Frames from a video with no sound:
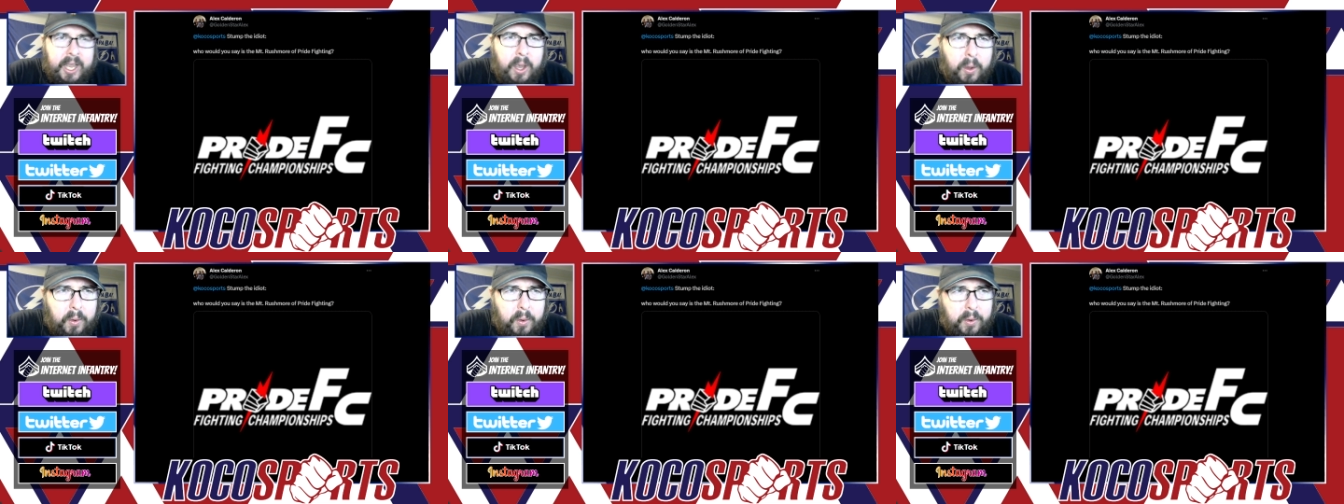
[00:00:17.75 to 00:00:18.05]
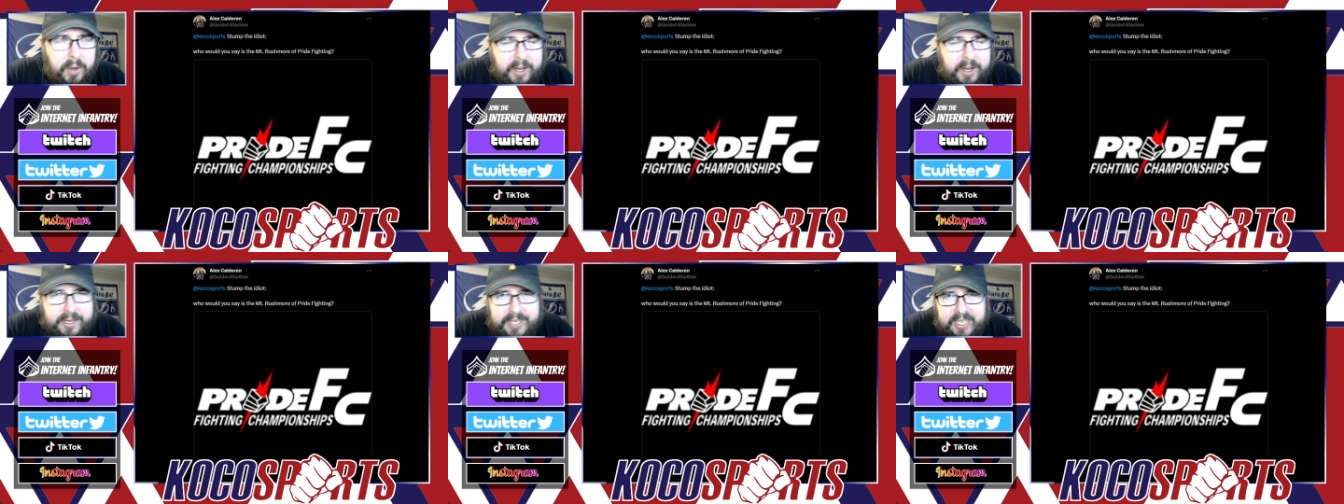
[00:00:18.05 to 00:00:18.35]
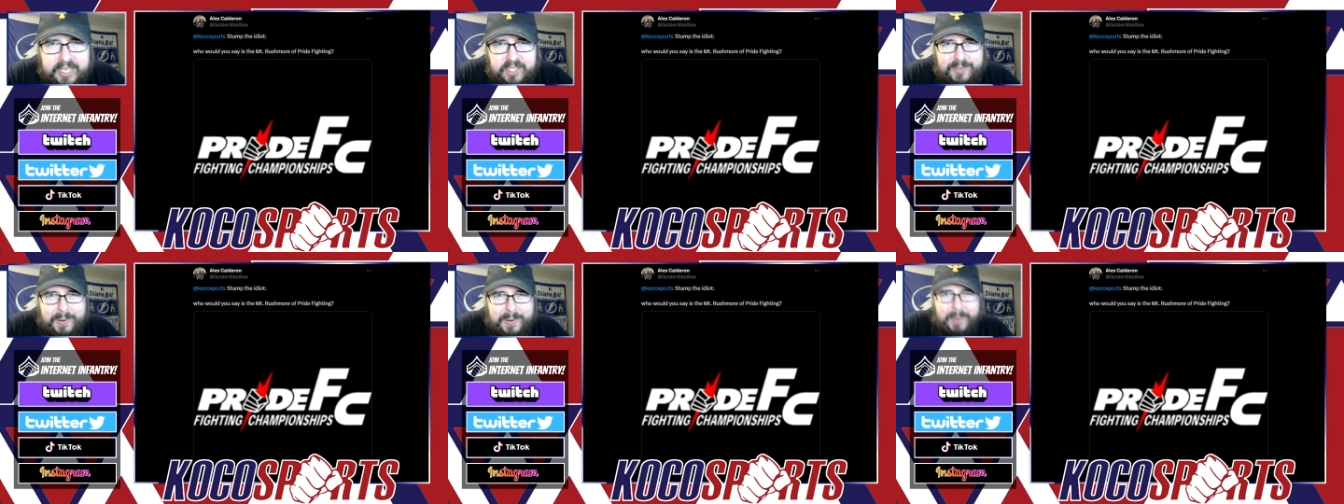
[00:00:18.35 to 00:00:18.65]
or
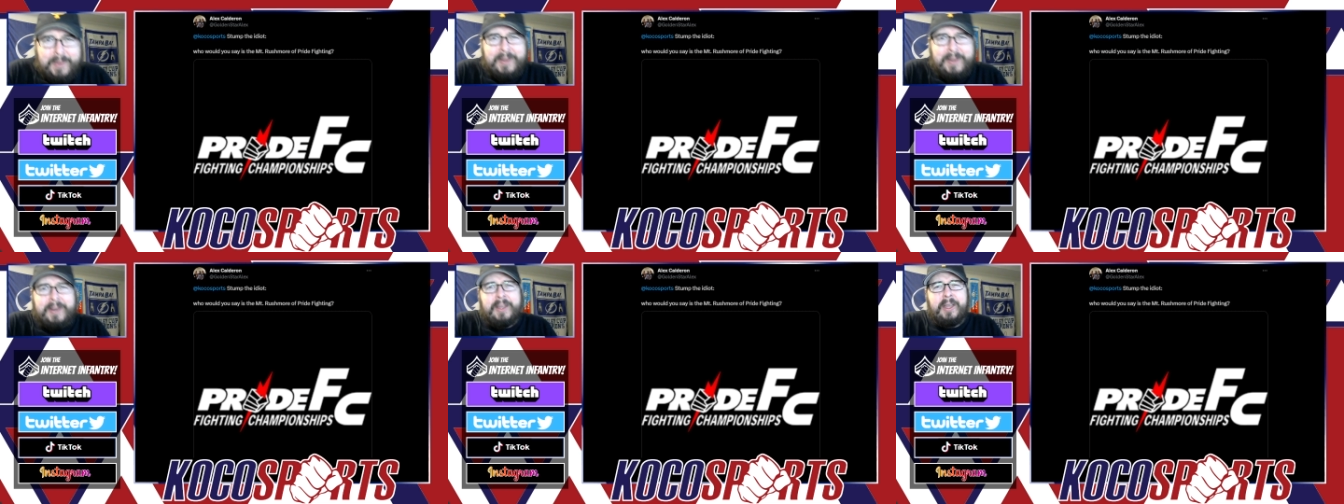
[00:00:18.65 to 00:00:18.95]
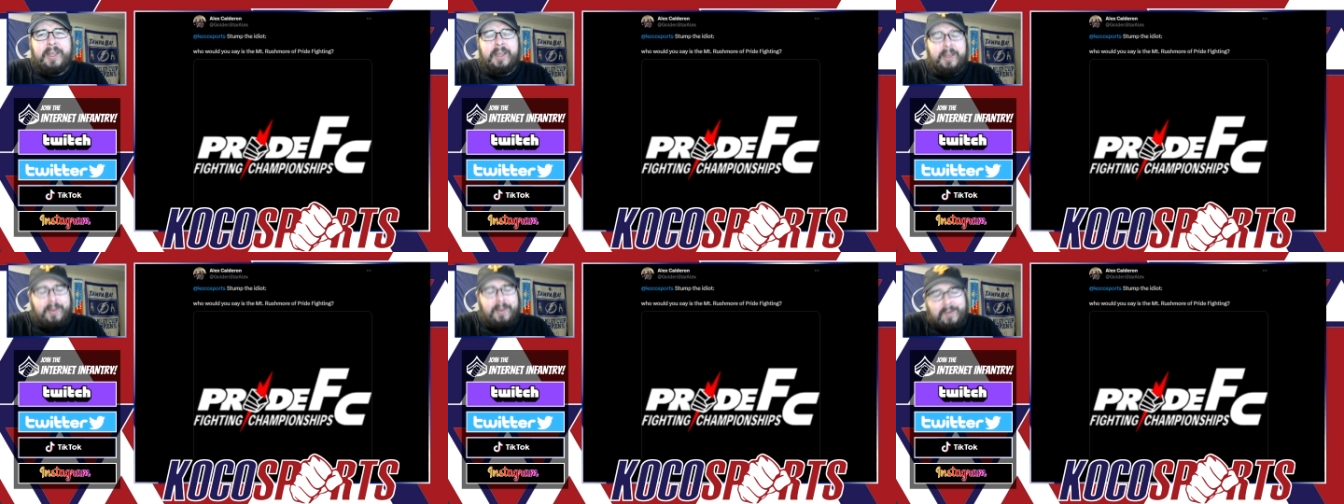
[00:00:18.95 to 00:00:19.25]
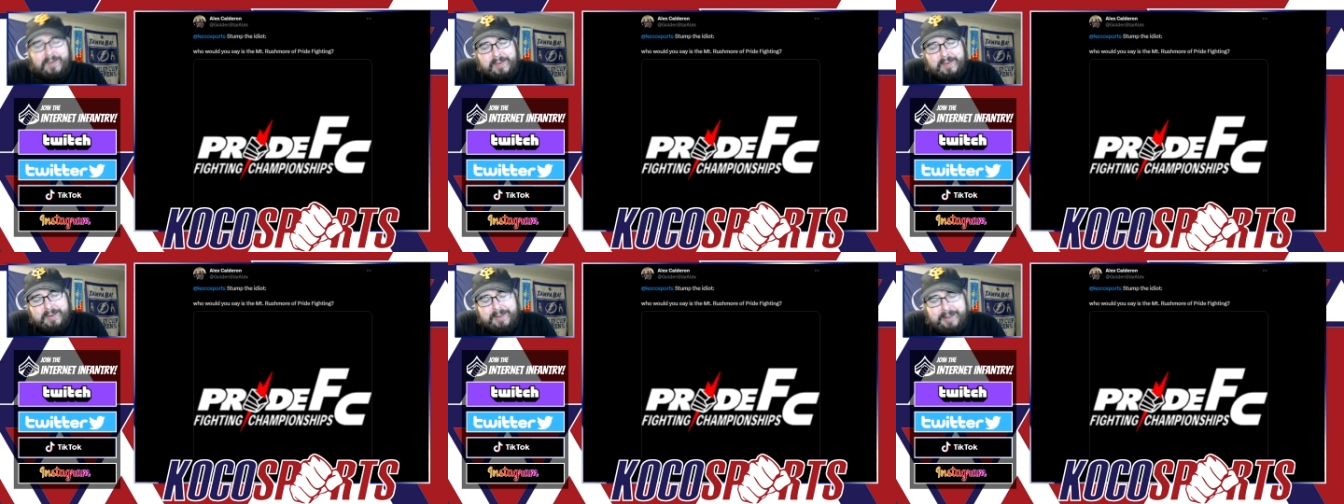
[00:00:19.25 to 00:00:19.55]
Discord
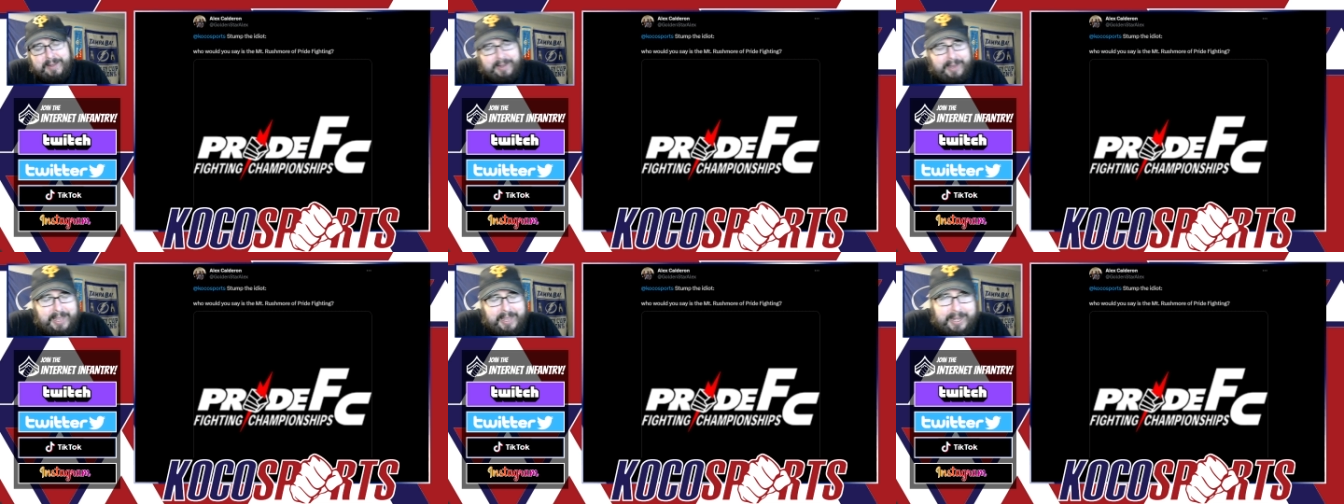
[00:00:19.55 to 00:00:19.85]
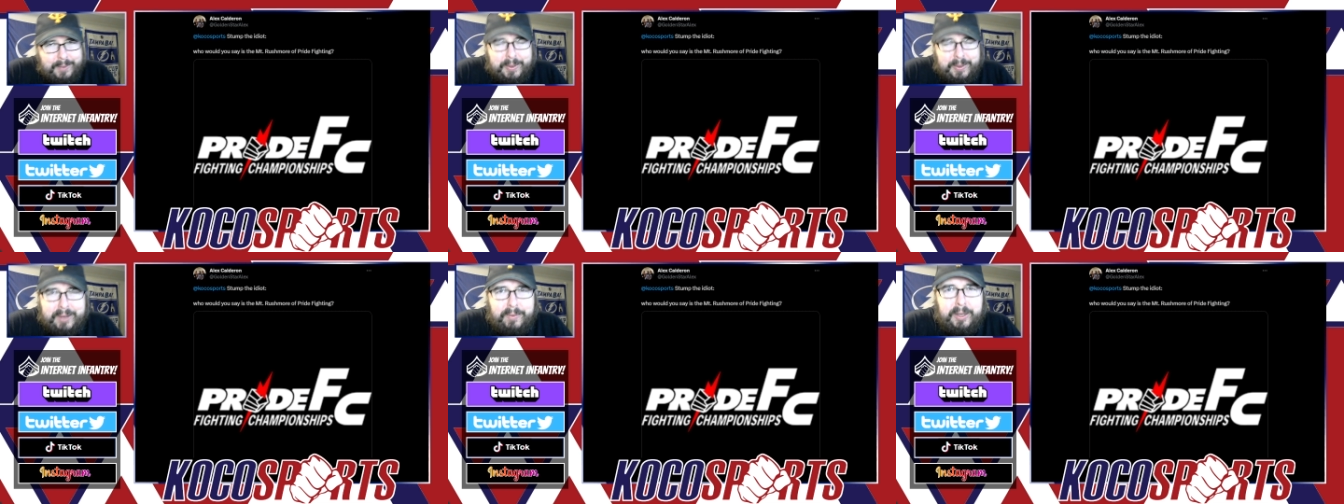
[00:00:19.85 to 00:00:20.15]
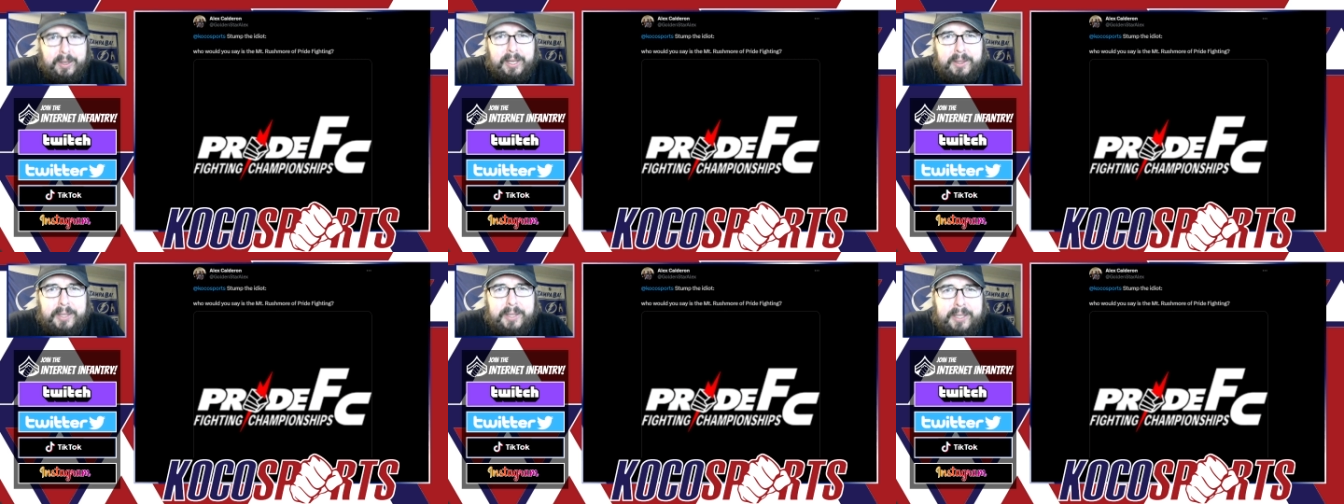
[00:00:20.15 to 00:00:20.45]
or anywhere
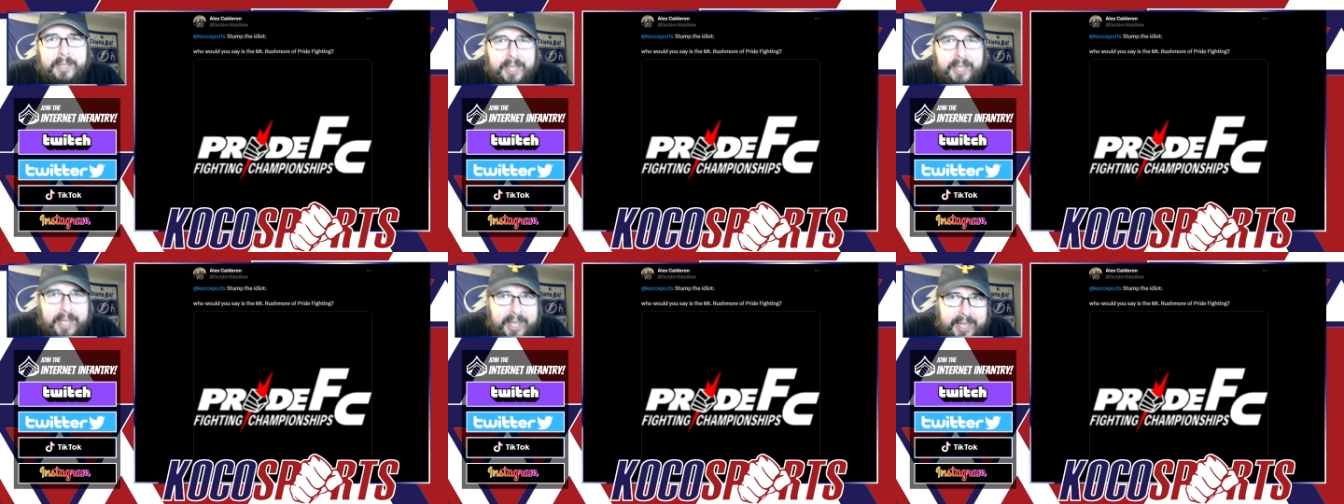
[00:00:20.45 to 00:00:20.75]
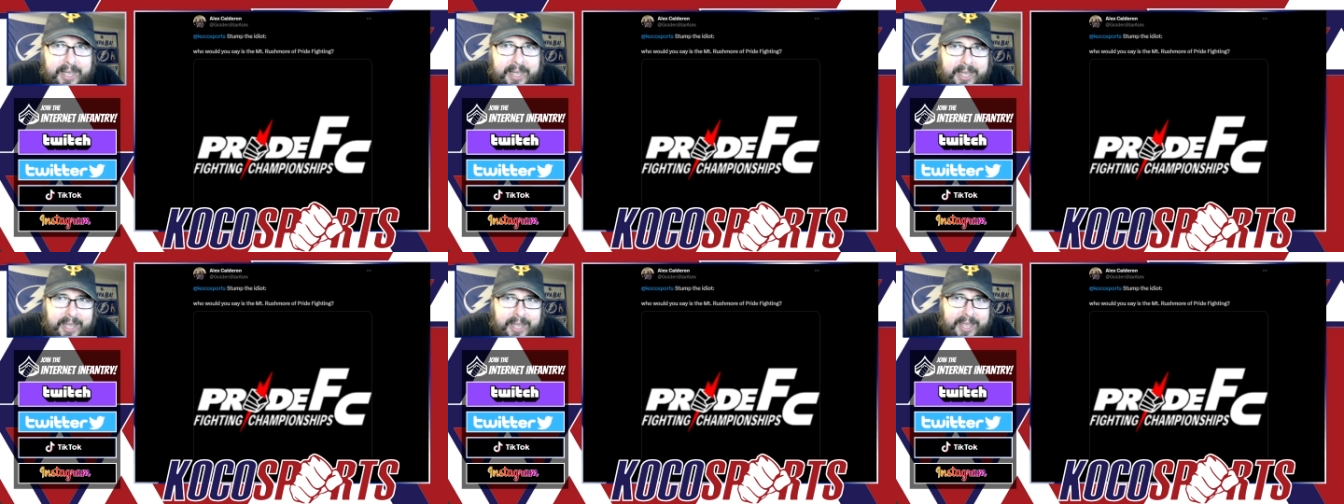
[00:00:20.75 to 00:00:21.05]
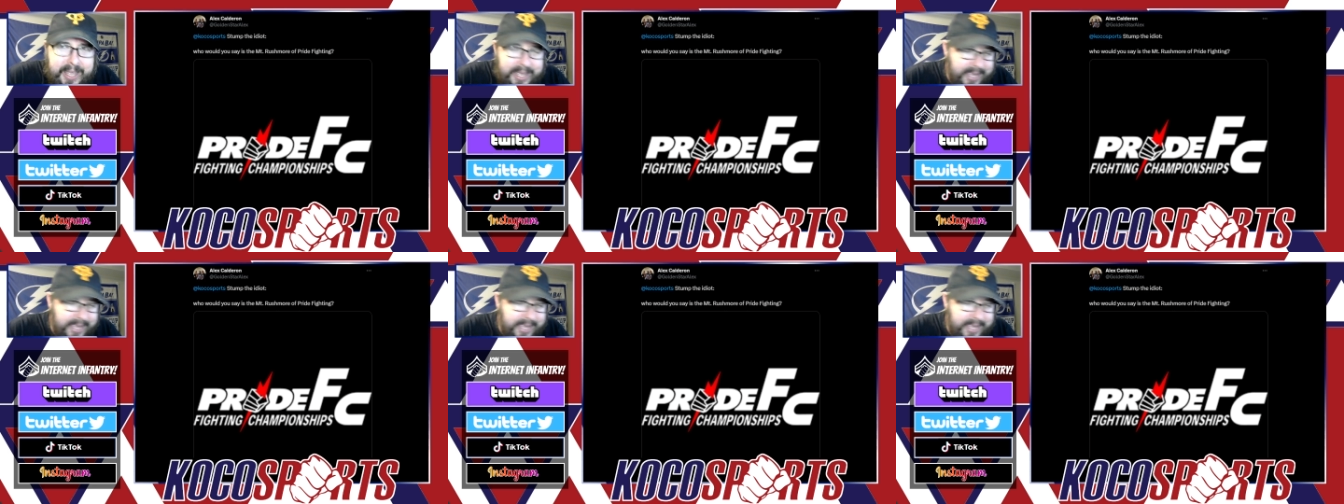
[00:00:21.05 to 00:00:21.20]
really. I